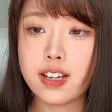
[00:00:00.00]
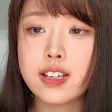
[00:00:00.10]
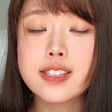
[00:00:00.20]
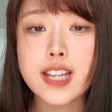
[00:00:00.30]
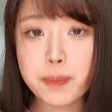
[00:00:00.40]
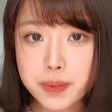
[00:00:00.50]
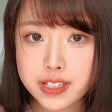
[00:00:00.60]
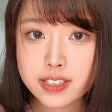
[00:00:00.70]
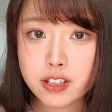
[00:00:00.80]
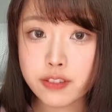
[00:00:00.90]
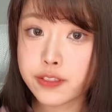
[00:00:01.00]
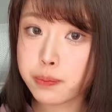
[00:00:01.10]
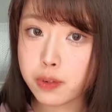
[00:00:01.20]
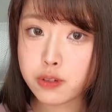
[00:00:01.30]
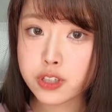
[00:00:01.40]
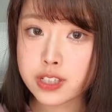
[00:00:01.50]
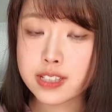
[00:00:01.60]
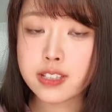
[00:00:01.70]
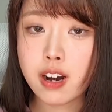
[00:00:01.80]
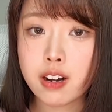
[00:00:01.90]
Acceptance of
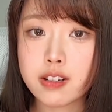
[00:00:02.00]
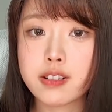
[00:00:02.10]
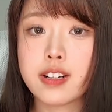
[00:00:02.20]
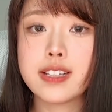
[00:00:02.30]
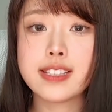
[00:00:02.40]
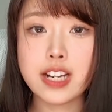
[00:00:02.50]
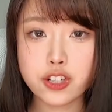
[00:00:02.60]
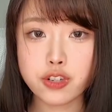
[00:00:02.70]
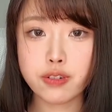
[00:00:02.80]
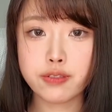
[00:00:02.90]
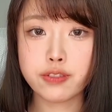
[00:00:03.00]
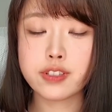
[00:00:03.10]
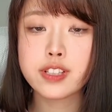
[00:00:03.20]
emotions are essential for